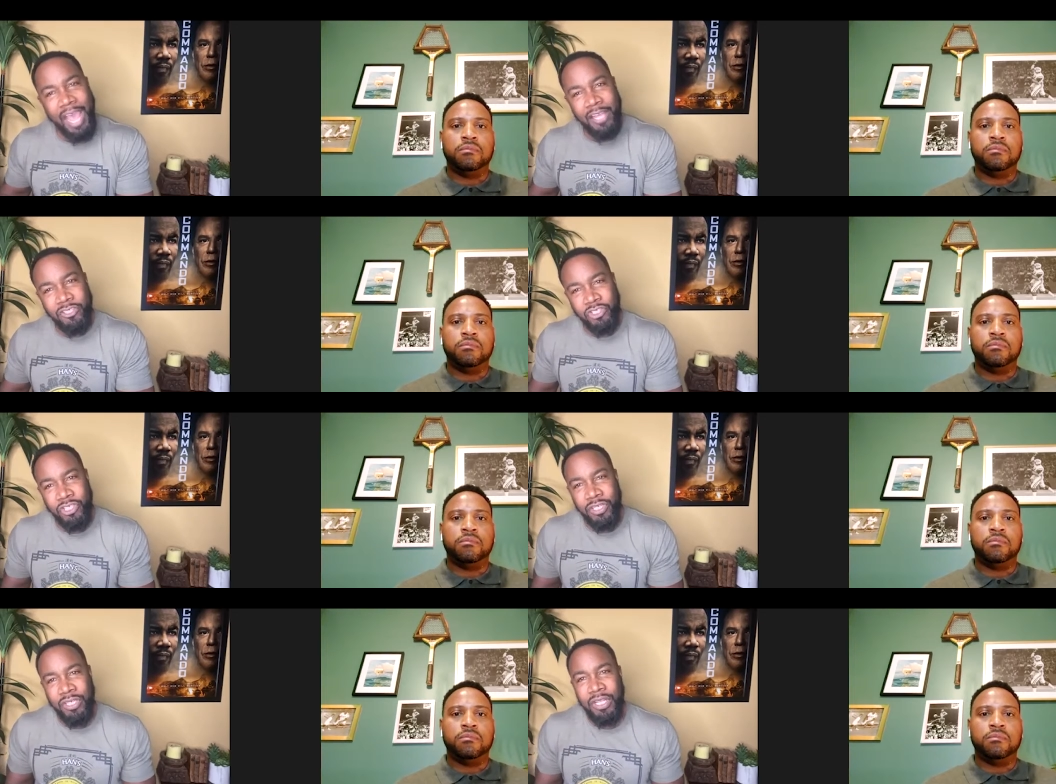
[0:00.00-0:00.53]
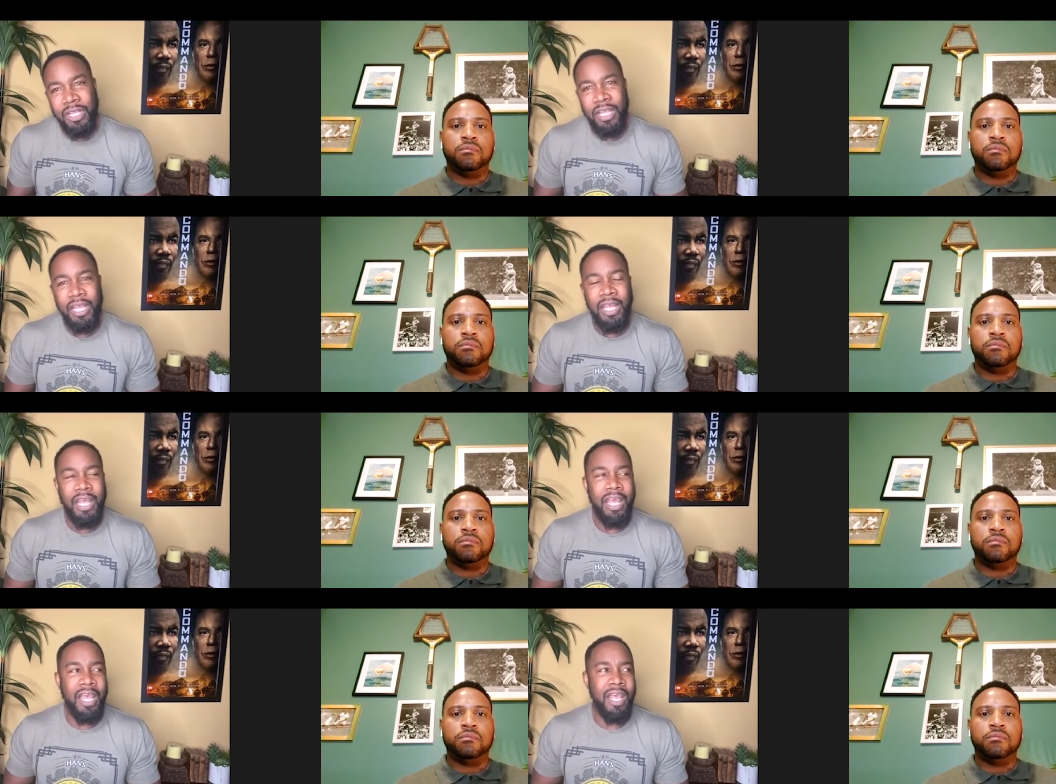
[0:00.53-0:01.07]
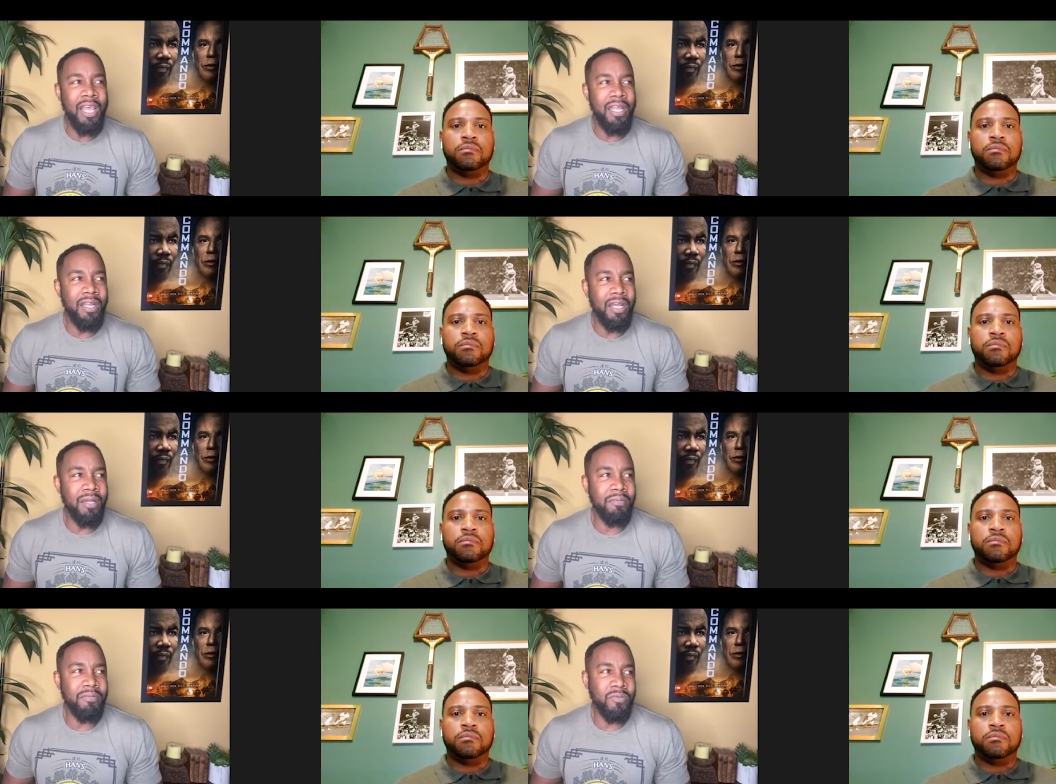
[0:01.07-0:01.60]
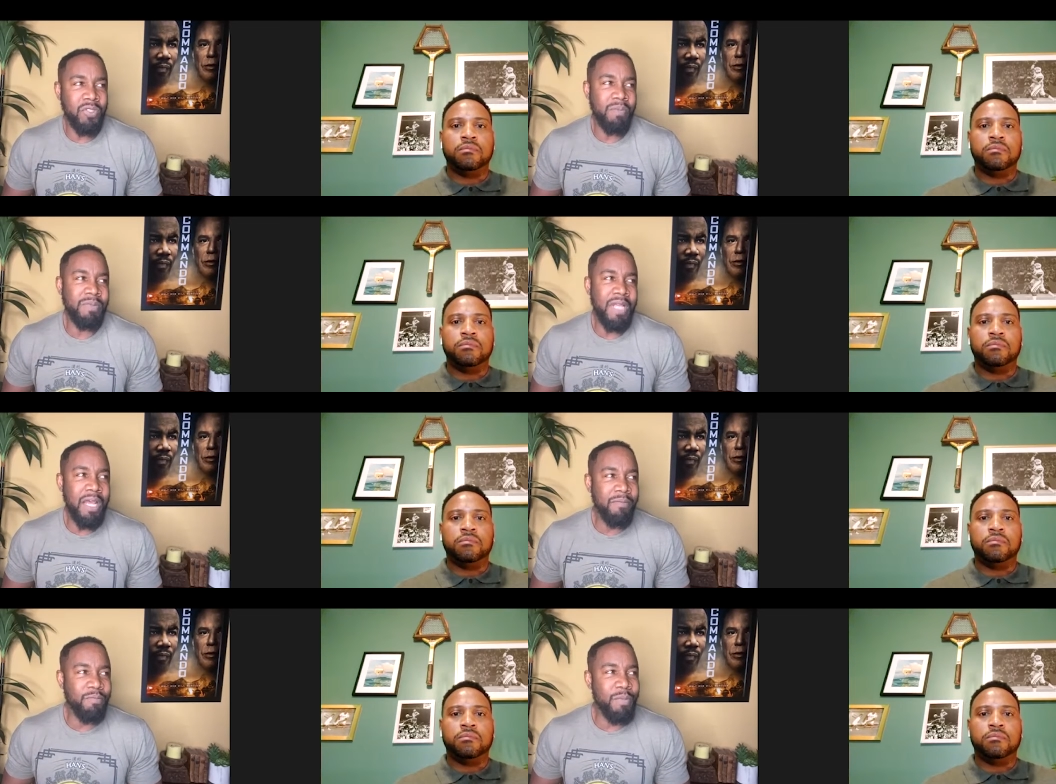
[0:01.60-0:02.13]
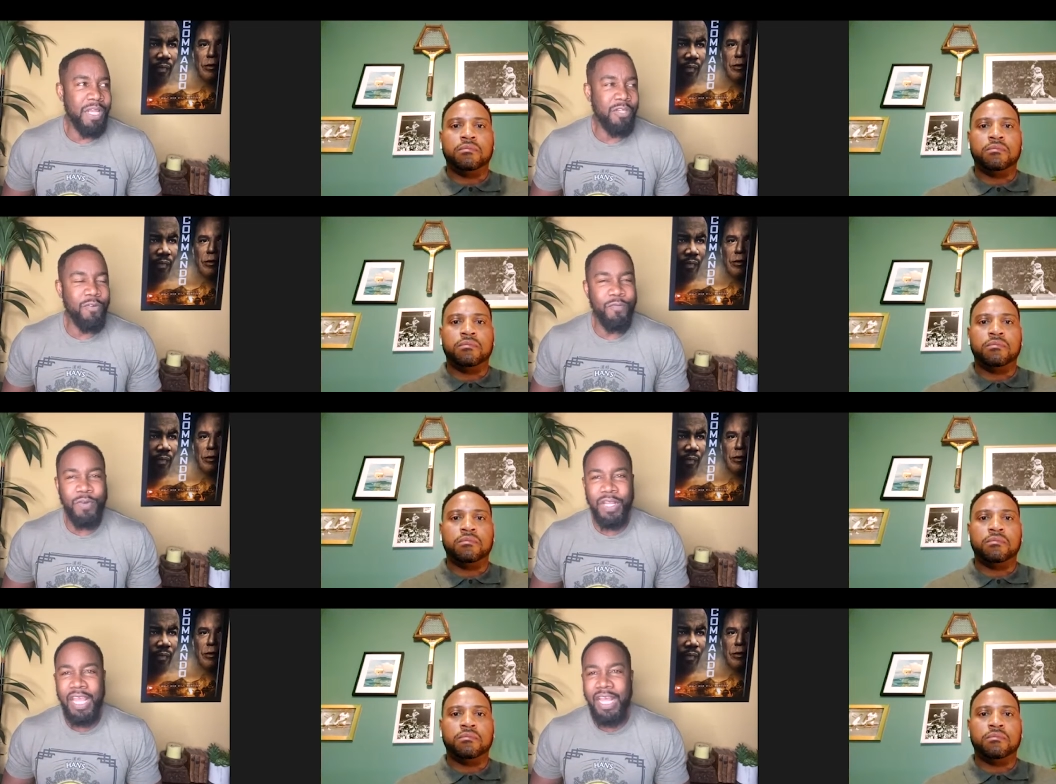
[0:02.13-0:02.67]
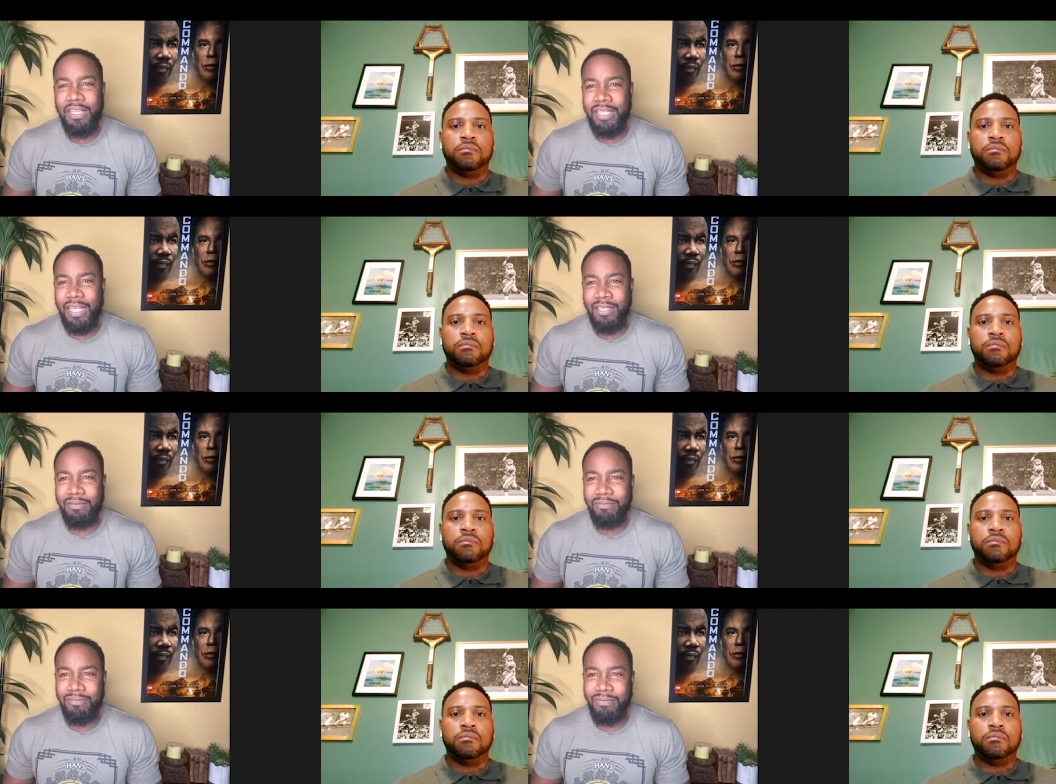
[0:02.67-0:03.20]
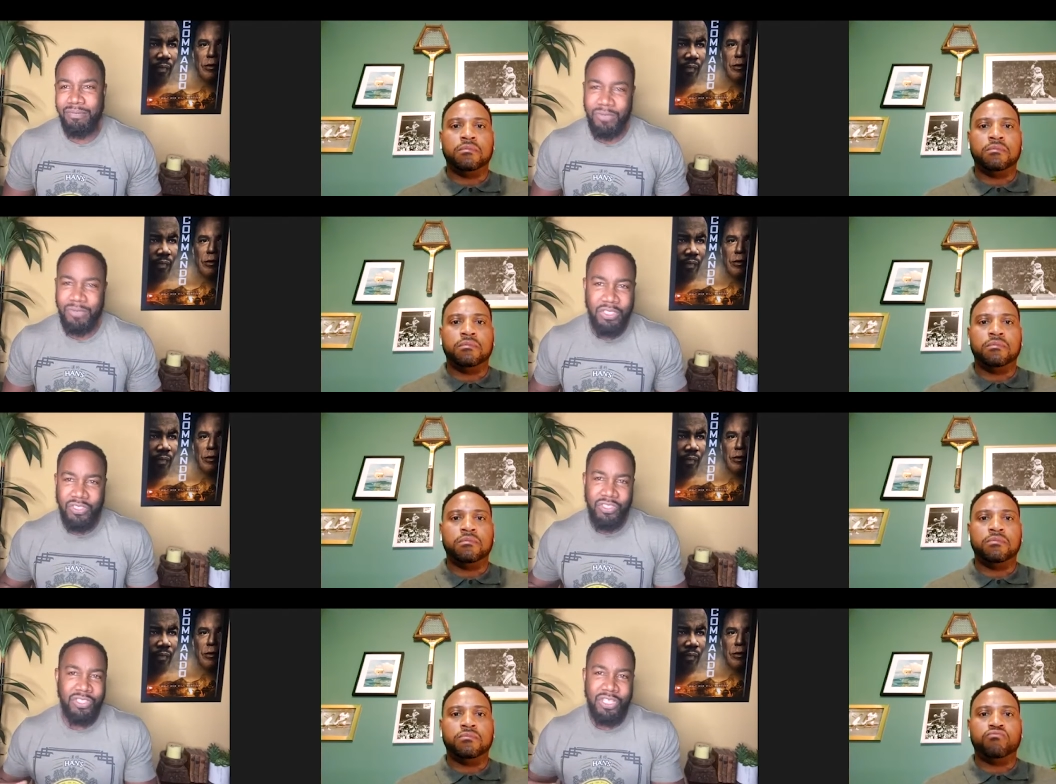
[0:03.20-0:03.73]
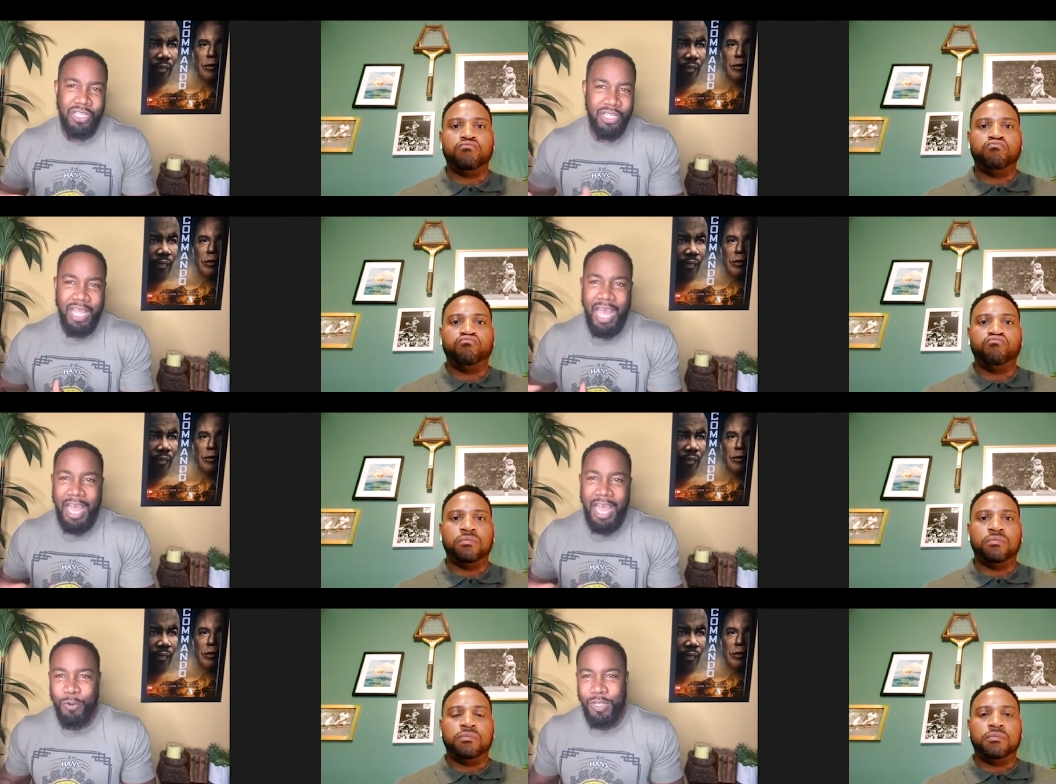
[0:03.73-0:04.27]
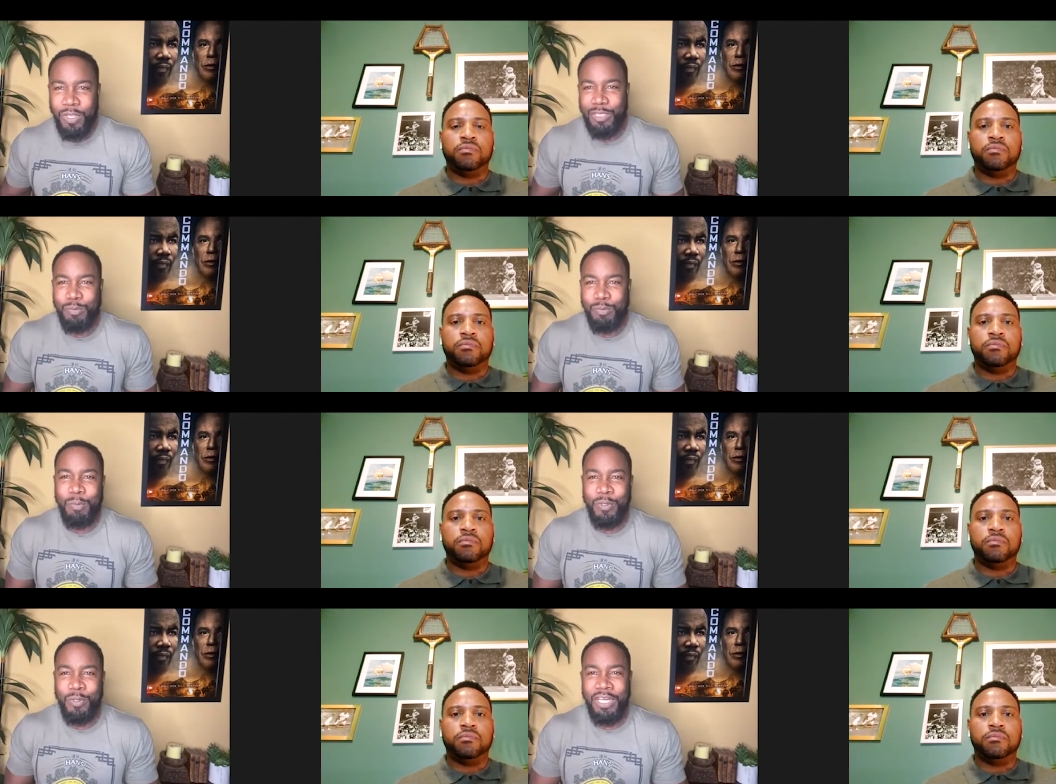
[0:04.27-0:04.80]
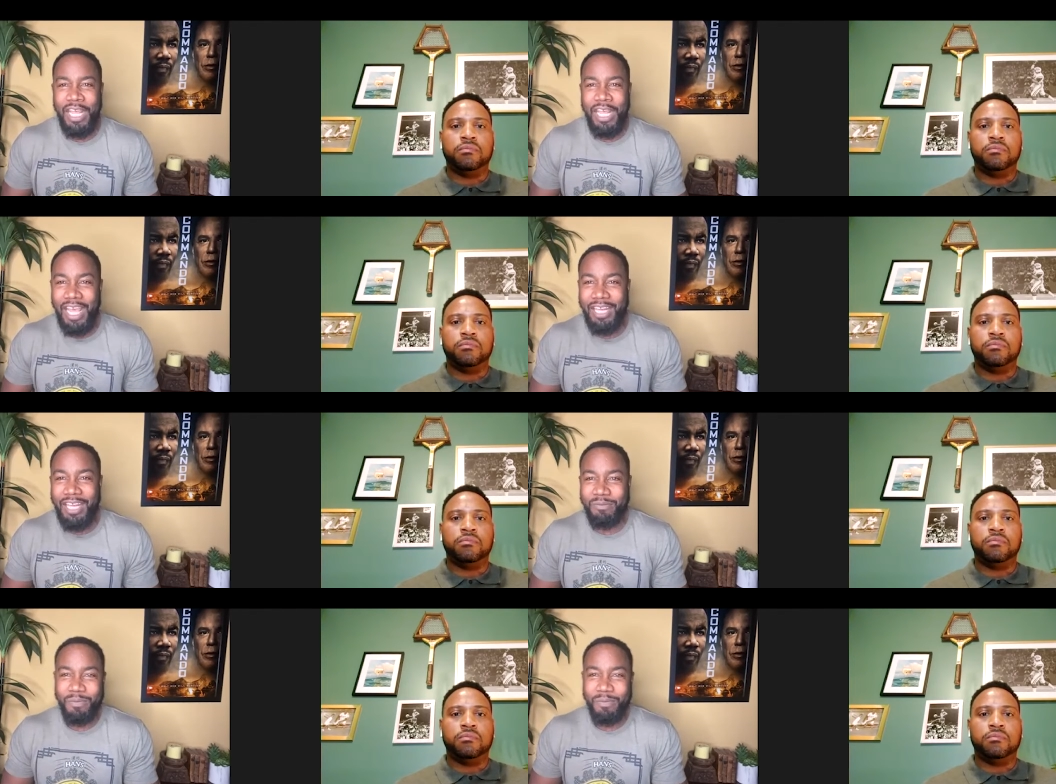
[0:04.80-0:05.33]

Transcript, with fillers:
Speaker 1: action and um, sometimes make you forget that this is the guy who kicks people in the head.